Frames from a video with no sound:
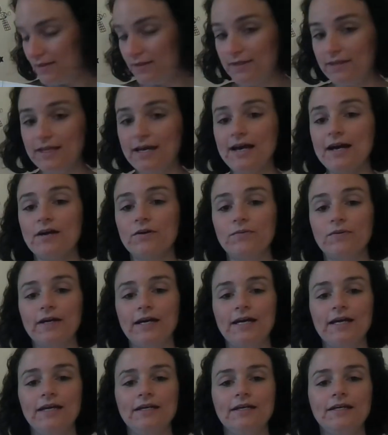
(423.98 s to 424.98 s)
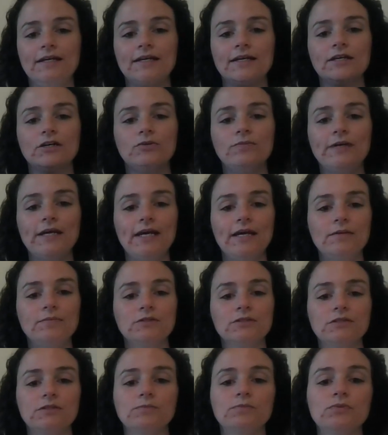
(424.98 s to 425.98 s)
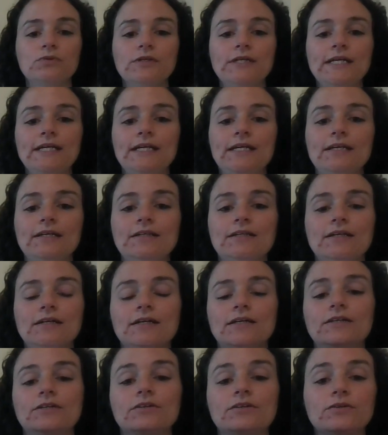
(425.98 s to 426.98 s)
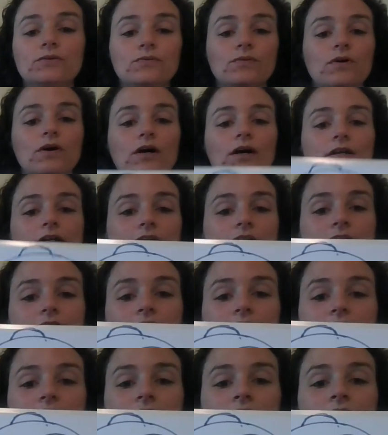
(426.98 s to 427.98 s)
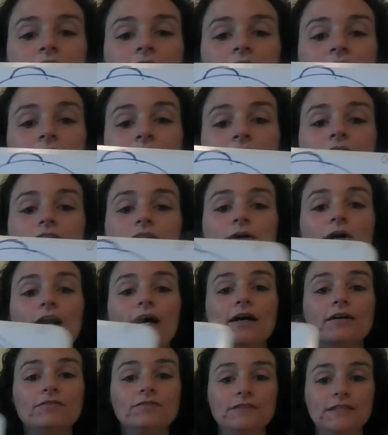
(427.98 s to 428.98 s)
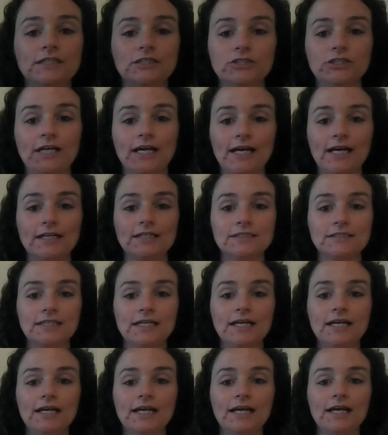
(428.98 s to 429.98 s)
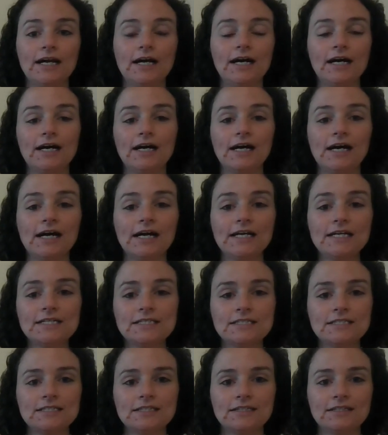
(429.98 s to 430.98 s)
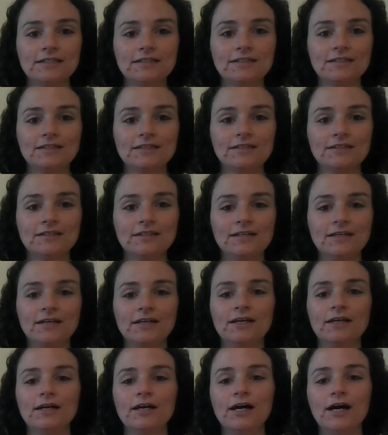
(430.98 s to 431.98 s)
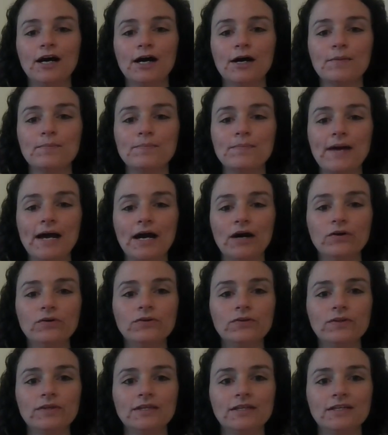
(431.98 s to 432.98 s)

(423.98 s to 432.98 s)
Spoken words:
That way he'll be able to breathe under the water. So our fish has eyes, a mouth,